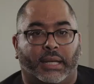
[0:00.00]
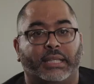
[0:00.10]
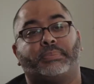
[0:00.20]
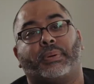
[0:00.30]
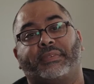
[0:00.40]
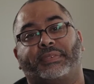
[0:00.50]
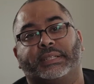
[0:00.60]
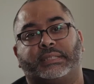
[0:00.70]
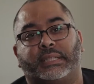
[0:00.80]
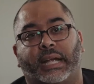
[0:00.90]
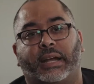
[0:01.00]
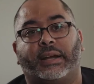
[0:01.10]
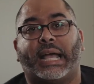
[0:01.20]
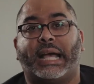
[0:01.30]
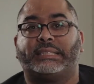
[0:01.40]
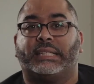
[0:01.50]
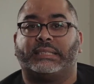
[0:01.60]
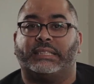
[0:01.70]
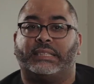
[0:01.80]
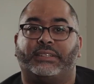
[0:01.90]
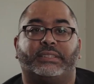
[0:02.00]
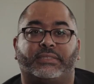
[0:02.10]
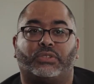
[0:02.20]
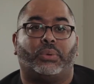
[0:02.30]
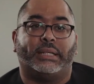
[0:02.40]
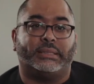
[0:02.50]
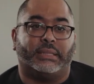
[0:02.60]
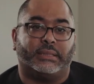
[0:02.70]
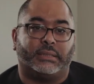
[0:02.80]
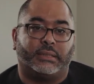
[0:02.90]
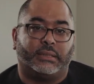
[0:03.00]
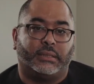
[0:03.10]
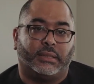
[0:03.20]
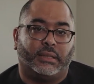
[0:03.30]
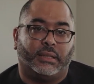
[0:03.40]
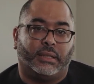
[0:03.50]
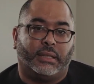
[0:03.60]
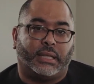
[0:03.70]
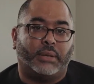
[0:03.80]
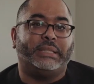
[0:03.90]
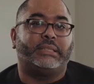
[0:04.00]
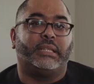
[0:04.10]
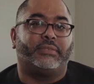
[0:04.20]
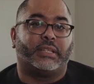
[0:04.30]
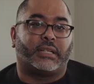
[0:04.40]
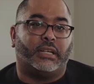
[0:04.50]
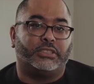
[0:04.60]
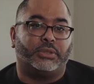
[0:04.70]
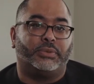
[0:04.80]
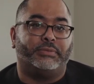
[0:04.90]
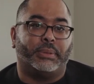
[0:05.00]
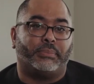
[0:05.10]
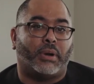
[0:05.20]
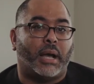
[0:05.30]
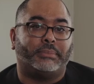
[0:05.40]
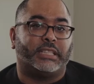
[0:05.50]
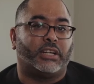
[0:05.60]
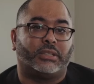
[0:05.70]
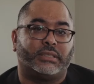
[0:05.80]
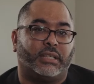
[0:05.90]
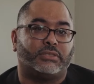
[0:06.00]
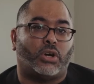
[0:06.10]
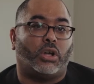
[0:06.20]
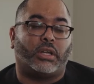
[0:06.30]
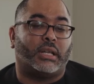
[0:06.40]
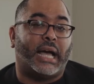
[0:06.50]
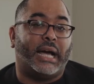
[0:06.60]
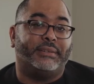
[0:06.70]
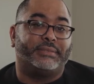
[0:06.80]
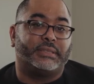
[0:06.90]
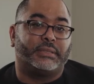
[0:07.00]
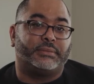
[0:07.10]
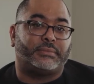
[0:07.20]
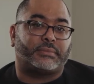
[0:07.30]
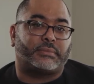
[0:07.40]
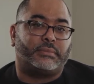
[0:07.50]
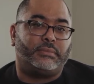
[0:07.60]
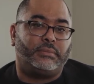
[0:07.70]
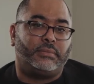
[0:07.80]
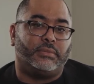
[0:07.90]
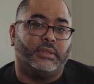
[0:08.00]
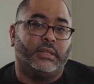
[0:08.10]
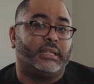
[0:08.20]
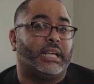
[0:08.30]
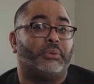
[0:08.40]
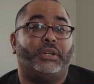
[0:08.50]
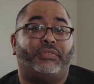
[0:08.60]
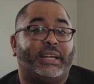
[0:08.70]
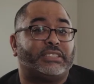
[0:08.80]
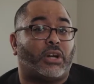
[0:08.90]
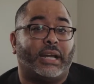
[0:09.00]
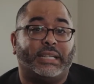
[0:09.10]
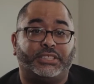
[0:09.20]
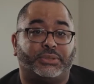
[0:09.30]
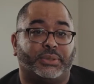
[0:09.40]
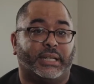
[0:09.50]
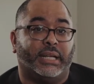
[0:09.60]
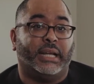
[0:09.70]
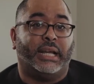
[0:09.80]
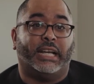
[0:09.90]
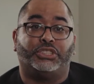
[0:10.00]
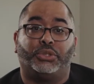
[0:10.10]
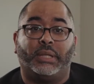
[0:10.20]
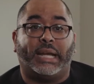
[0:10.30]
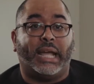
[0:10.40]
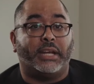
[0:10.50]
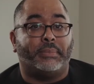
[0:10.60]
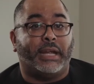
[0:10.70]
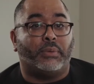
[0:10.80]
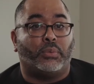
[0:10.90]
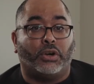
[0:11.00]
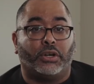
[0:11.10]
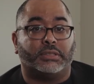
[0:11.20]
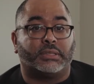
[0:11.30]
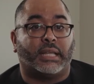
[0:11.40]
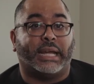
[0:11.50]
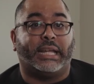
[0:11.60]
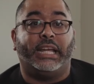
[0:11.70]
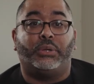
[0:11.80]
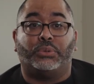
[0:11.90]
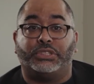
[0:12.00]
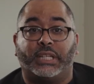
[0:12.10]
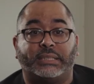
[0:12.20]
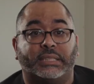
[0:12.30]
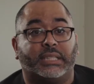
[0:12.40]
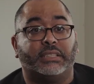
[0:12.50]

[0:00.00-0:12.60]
In the preface, Eric asks us a series of questions. Can we deliver the country we've been promising ourselves all our lives? Can we face our history and truly animate words like equal justice